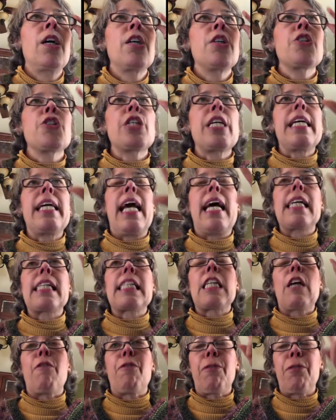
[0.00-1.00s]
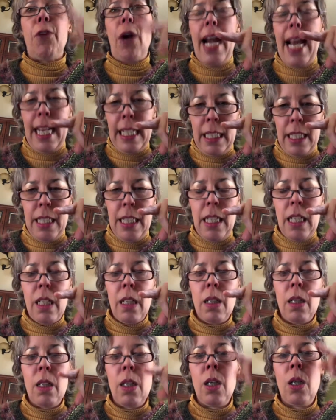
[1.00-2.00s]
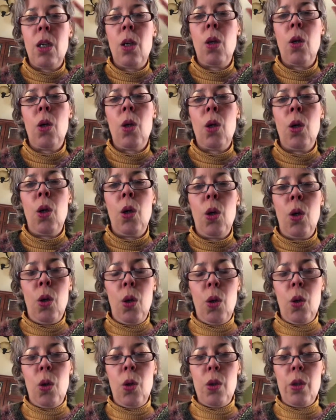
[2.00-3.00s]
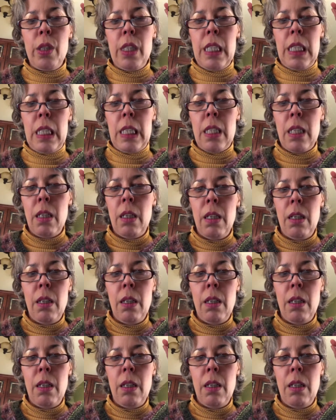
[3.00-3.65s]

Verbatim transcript: she has a friend who's